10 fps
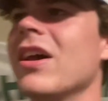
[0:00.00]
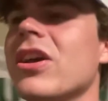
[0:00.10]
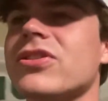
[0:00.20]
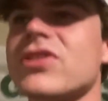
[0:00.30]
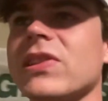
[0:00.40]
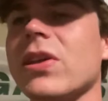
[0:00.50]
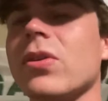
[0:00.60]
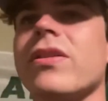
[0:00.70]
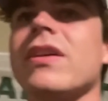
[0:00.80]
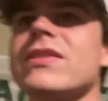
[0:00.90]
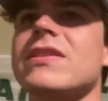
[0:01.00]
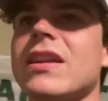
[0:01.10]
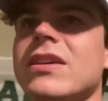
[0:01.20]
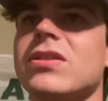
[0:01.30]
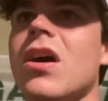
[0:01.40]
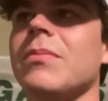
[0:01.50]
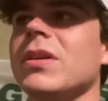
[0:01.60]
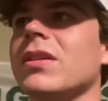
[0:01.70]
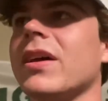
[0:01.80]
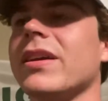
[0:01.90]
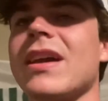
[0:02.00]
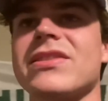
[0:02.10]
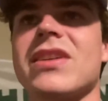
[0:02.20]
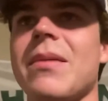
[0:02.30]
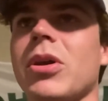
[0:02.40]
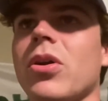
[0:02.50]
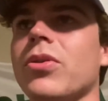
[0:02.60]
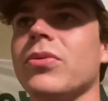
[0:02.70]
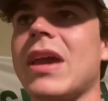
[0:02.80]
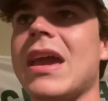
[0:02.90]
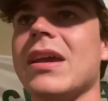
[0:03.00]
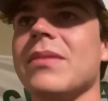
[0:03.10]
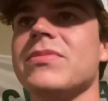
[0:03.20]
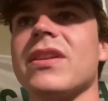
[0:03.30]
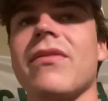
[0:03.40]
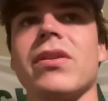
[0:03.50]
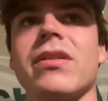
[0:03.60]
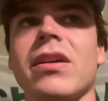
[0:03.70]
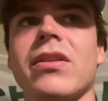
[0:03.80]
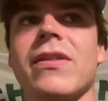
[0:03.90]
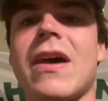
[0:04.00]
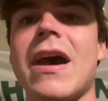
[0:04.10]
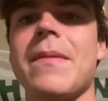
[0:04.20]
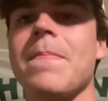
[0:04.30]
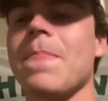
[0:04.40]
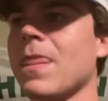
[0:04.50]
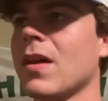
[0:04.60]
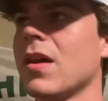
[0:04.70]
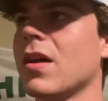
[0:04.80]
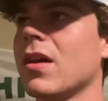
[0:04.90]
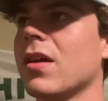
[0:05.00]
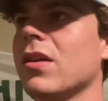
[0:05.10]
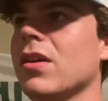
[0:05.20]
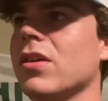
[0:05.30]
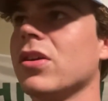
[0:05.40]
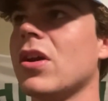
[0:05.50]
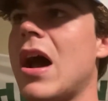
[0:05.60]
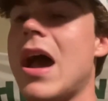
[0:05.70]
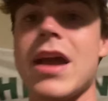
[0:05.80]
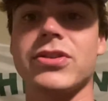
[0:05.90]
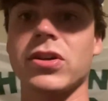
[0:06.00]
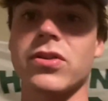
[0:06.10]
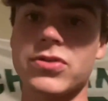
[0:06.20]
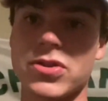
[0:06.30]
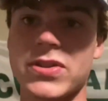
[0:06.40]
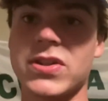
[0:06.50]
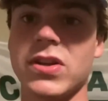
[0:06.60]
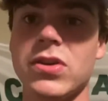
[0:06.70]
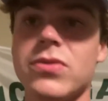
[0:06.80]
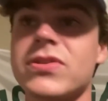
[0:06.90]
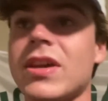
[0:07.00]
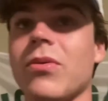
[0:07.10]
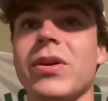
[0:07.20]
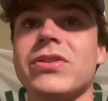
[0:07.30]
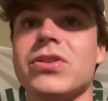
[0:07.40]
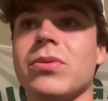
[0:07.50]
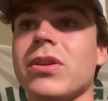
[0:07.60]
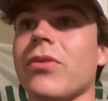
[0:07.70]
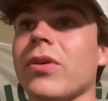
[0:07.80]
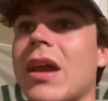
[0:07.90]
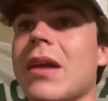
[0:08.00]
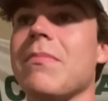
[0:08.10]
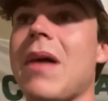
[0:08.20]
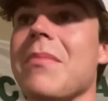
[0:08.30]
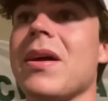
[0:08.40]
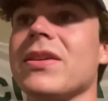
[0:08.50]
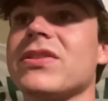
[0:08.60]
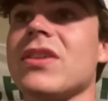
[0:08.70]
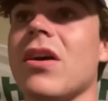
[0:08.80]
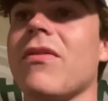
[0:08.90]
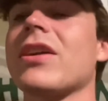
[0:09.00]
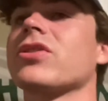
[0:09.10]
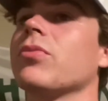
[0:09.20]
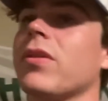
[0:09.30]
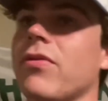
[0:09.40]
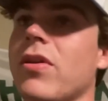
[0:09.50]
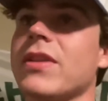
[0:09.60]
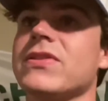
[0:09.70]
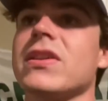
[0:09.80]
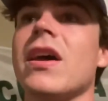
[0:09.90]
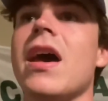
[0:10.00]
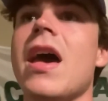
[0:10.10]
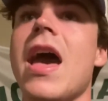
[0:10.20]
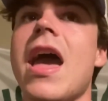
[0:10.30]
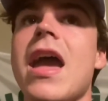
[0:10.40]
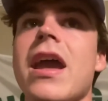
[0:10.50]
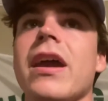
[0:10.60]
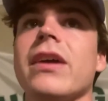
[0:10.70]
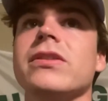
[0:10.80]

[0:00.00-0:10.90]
Just little things that he taught me, like next time I go to games and everything like that. I took those tricks into use. I went to another game by myself, actually with friends, and